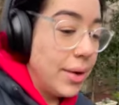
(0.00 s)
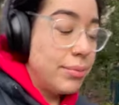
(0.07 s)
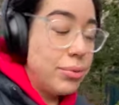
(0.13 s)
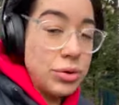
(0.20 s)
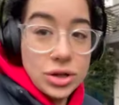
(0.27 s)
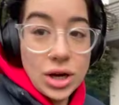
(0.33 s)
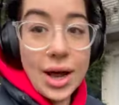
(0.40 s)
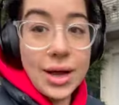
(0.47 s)

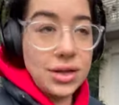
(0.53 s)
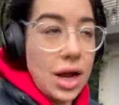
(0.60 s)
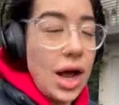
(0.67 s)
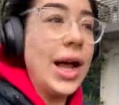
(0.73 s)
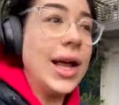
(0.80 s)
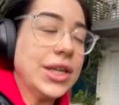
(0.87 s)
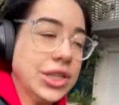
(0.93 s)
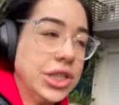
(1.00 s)
was
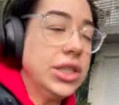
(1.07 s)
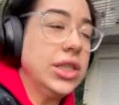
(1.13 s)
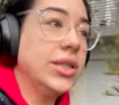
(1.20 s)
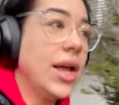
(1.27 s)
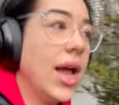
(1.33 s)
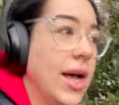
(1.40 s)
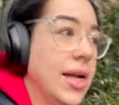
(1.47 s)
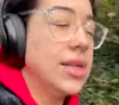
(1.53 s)

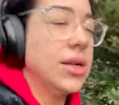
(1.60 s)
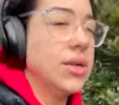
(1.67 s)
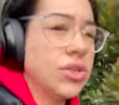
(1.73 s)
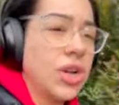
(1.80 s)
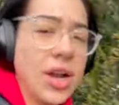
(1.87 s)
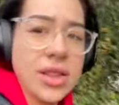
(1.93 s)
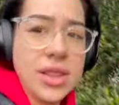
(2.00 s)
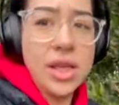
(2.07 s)

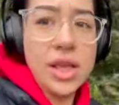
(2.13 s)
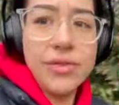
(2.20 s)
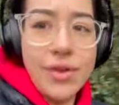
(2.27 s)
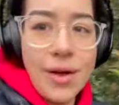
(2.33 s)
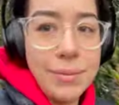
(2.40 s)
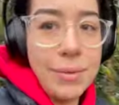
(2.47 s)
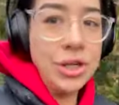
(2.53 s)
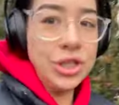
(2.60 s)
trying to think if
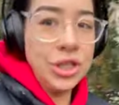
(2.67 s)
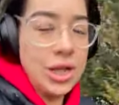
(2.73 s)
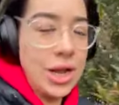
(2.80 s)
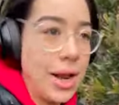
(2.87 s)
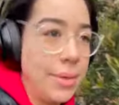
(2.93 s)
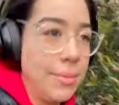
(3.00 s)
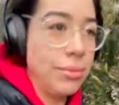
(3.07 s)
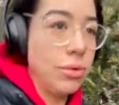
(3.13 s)
I mentioned that
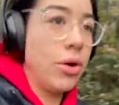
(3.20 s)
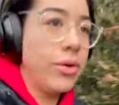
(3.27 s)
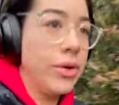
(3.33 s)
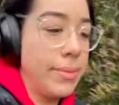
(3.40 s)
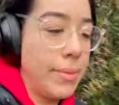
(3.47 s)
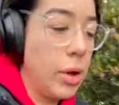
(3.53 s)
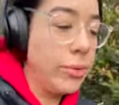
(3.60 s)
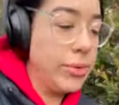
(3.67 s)
I'm going to
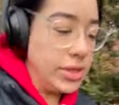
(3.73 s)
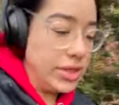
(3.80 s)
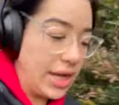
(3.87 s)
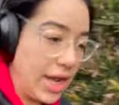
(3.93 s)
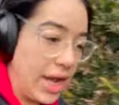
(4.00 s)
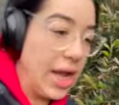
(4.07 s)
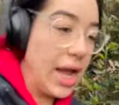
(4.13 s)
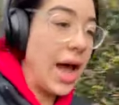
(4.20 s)
Melbourne
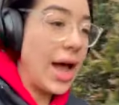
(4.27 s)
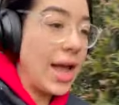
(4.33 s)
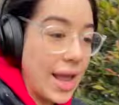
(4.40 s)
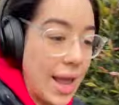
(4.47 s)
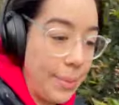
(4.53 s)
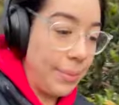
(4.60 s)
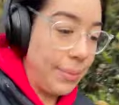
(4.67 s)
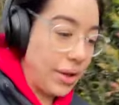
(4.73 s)
today. I
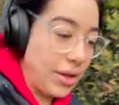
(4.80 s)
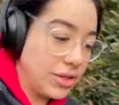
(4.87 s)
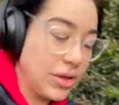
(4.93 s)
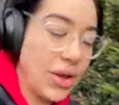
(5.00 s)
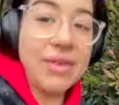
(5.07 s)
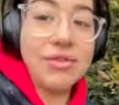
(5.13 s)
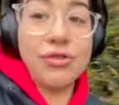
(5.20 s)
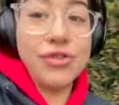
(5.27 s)
am. So
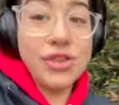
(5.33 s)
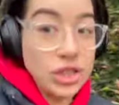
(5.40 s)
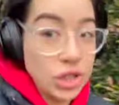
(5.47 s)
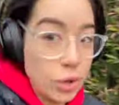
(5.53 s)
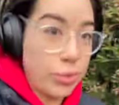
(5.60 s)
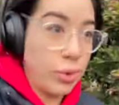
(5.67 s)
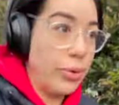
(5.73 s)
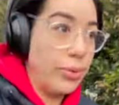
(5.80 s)
I have a physio
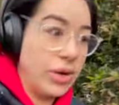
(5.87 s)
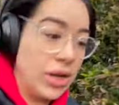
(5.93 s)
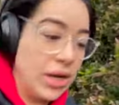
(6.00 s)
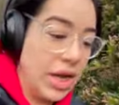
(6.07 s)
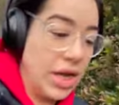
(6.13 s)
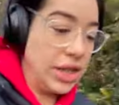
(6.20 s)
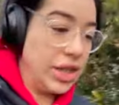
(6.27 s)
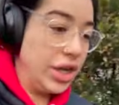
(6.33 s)
appointment at
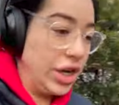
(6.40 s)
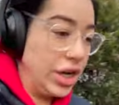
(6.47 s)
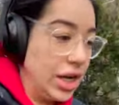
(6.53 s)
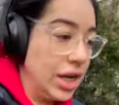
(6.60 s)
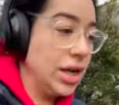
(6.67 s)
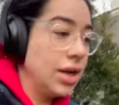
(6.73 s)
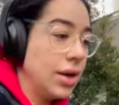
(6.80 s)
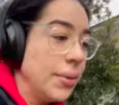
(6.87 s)

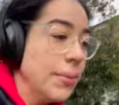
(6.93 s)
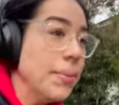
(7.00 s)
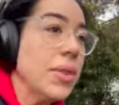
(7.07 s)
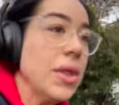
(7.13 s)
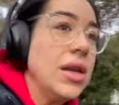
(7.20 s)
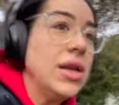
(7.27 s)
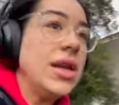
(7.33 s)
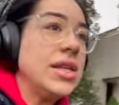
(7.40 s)
9:30.
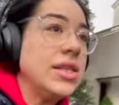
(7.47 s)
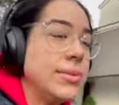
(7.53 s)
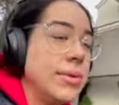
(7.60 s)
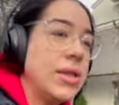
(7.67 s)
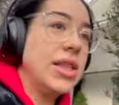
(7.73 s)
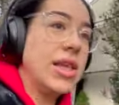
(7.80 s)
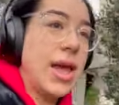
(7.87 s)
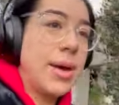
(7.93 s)
Need to be
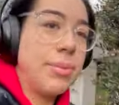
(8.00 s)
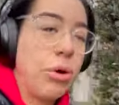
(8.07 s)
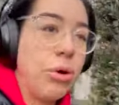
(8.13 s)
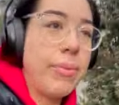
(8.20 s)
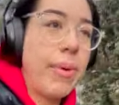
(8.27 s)
at the airport